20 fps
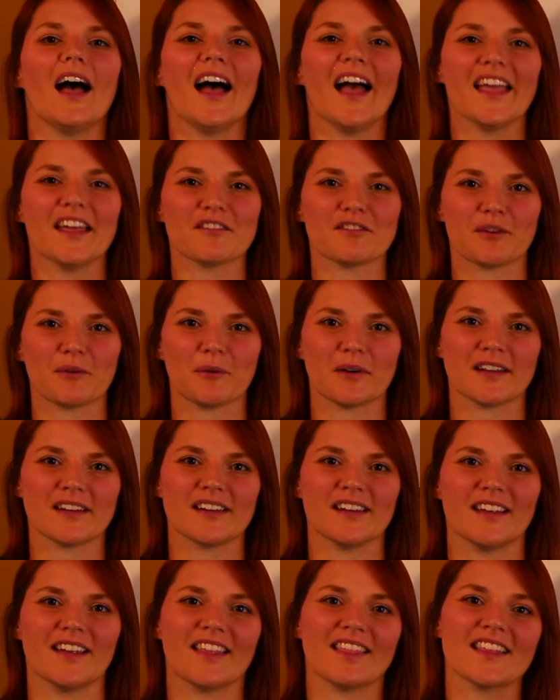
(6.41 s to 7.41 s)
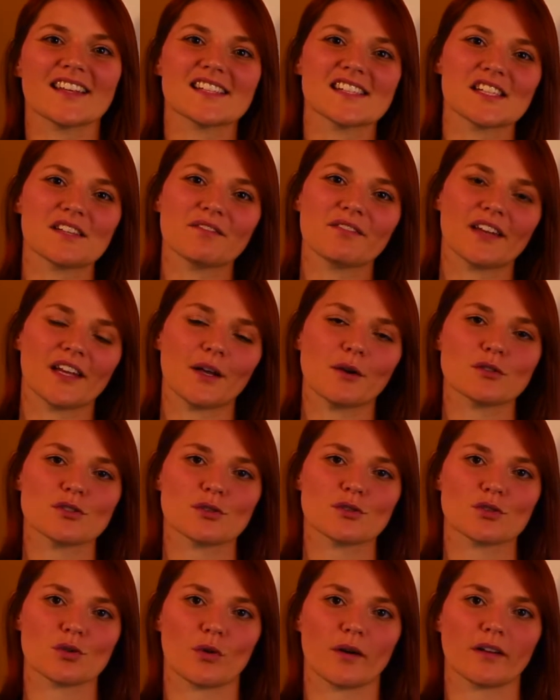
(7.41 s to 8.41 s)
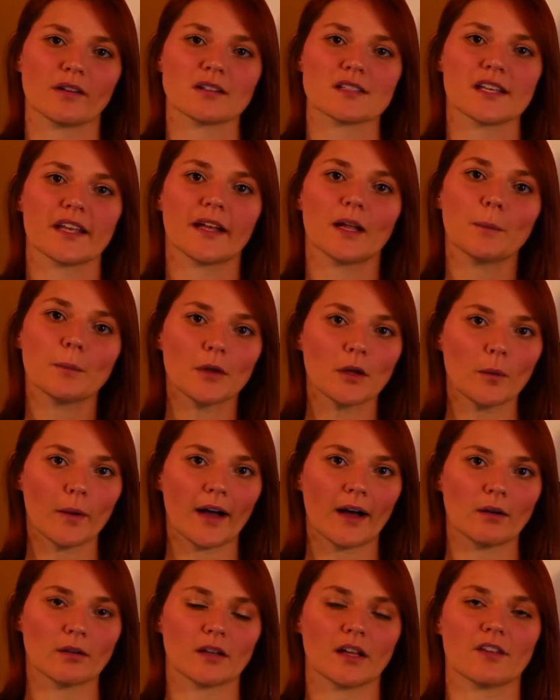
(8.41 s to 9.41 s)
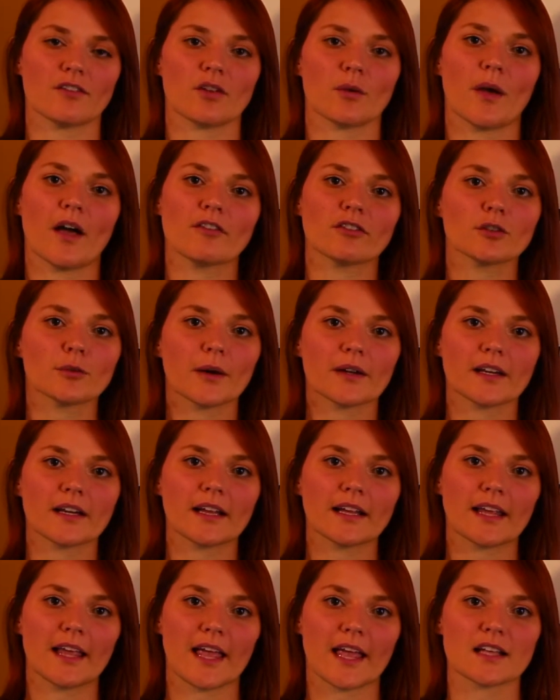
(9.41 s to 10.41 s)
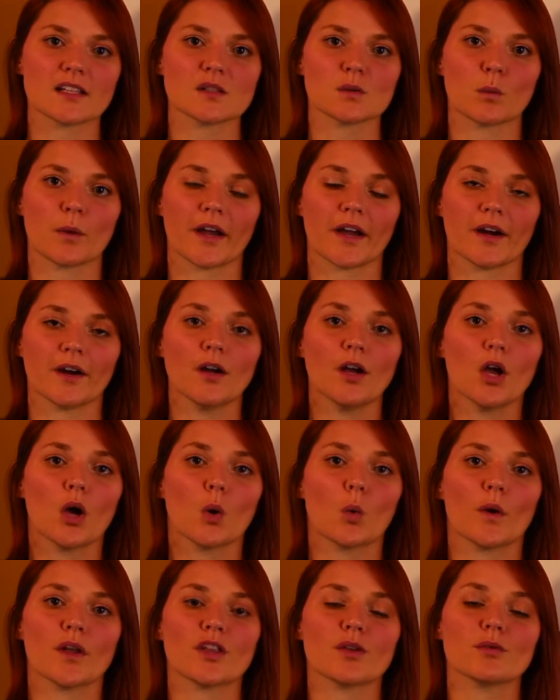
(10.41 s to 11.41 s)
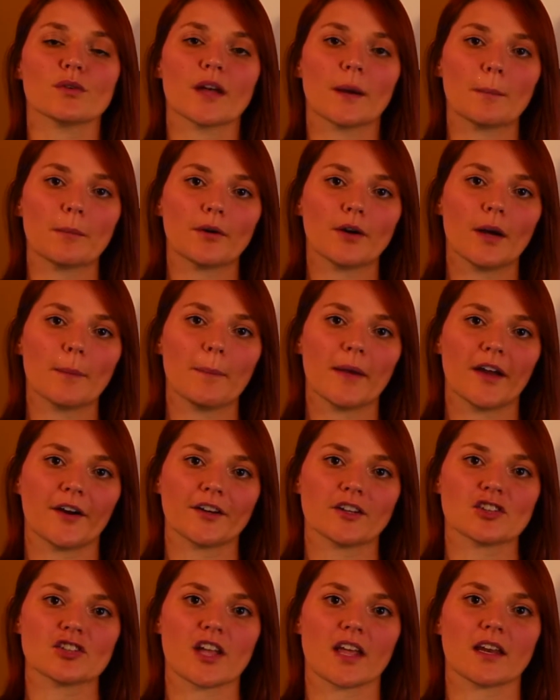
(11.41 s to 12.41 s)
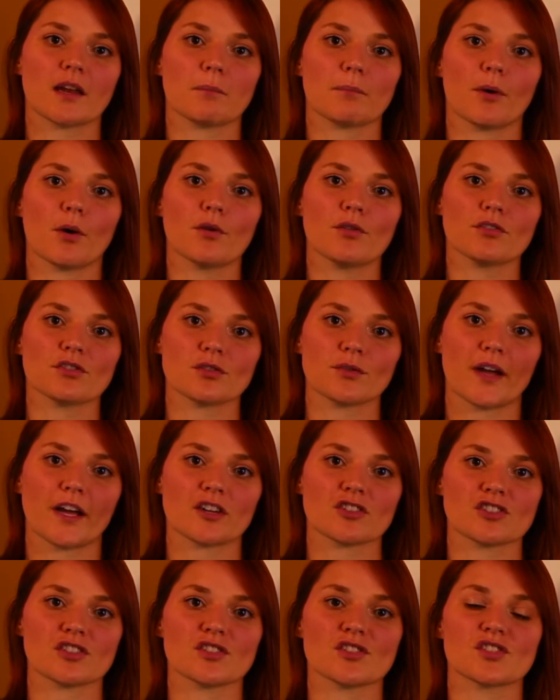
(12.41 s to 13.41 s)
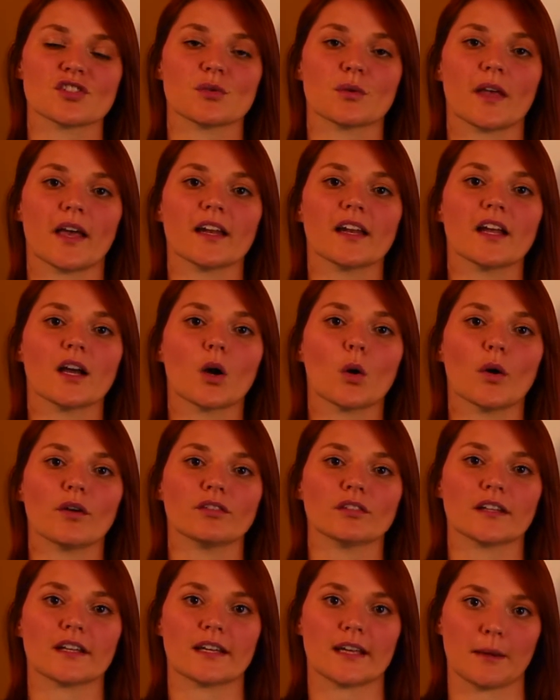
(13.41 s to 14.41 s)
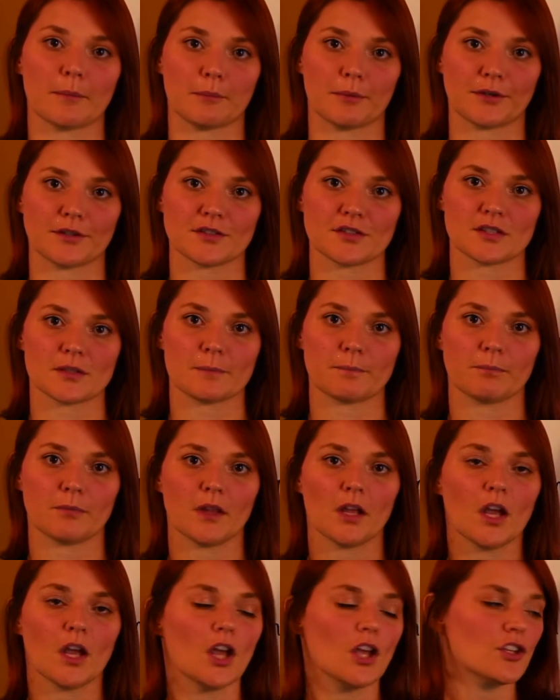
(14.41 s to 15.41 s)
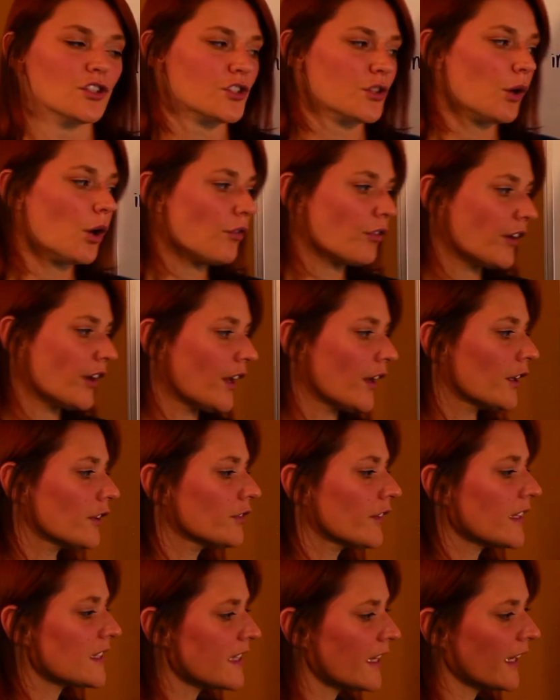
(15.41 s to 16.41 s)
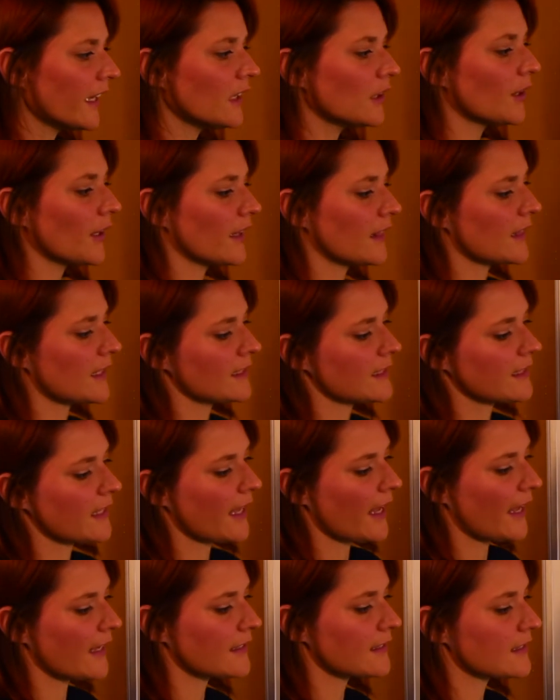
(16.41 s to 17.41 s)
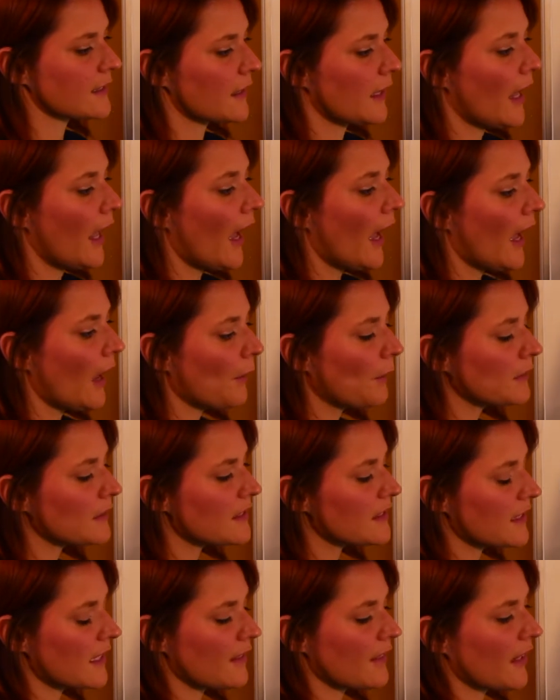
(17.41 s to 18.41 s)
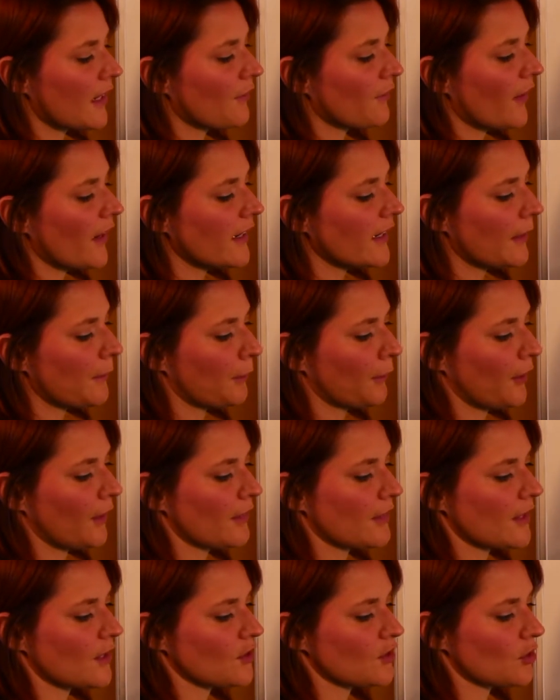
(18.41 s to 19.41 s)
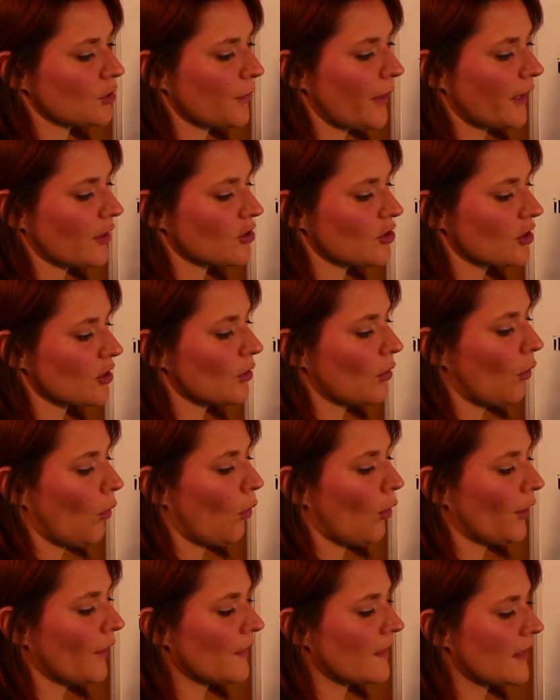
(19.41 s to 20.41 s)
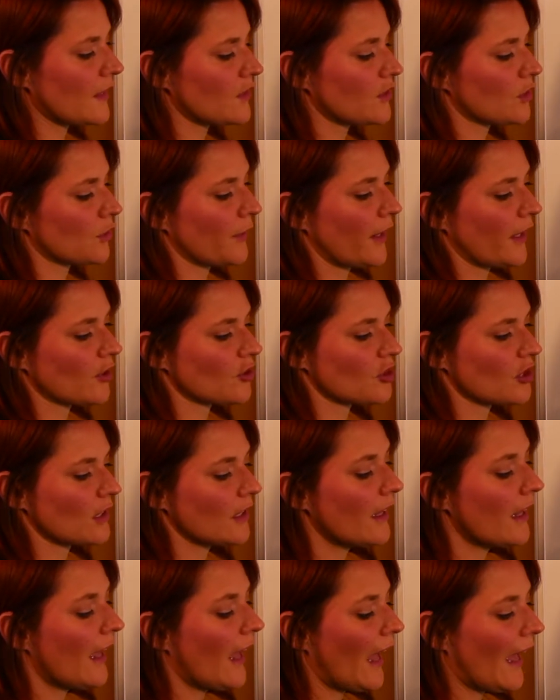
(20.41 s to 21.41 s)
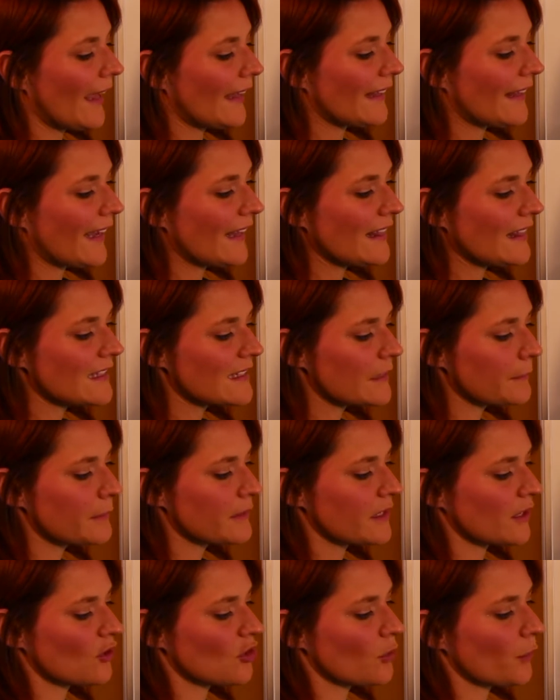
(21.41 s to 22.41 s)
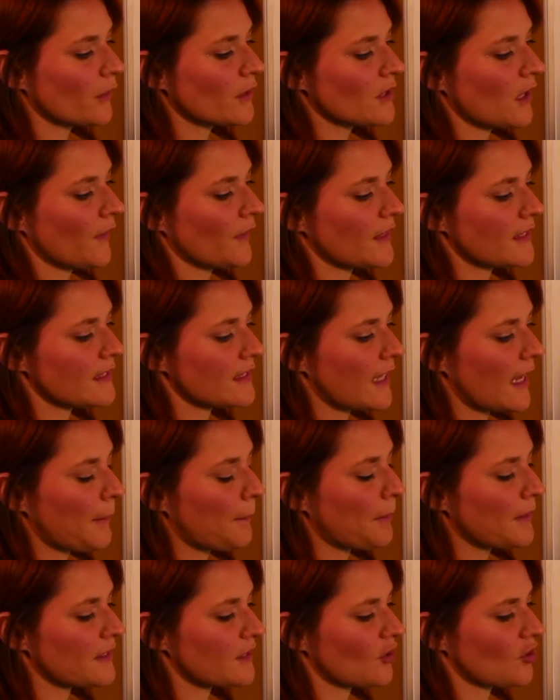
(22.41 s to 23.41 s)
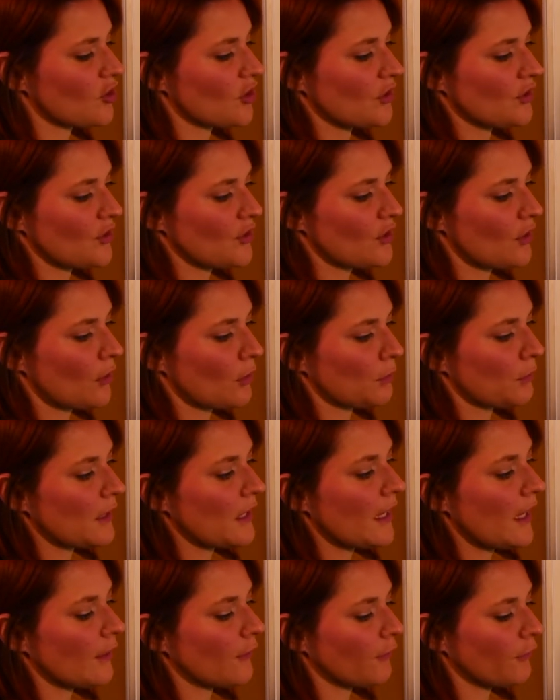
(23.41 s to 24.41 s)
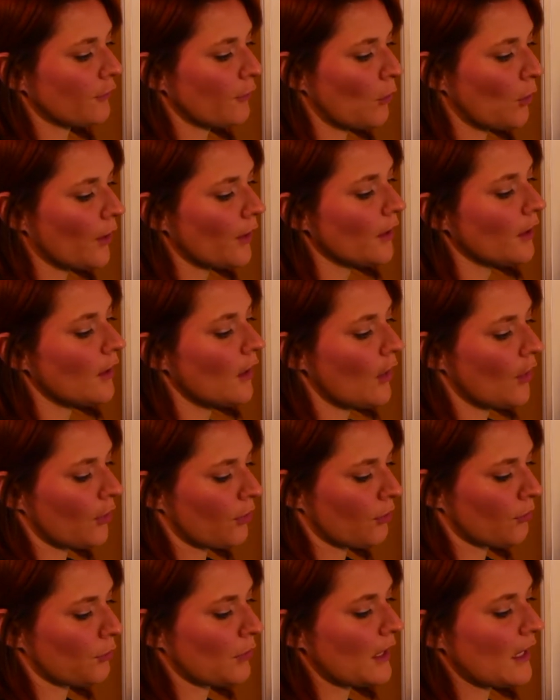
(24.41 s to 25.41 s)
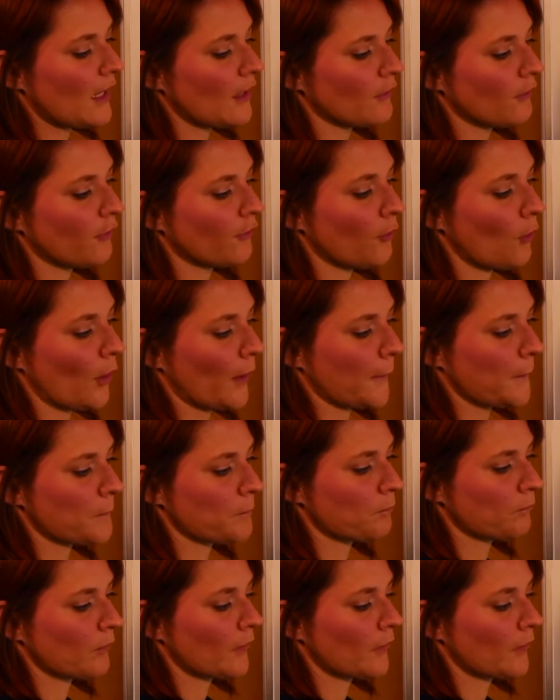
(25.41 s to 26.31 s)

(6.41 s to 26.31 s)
Hi everyone, this is a video tutorial to help you out if you ever run in a case where when you number a parent chain in both directions you get equivalent numbers. So over here if I take a look at this case, I will see that if I number in this direction or in this direction, I get the substituents on the same positions, 3 and 4, 3 and 4.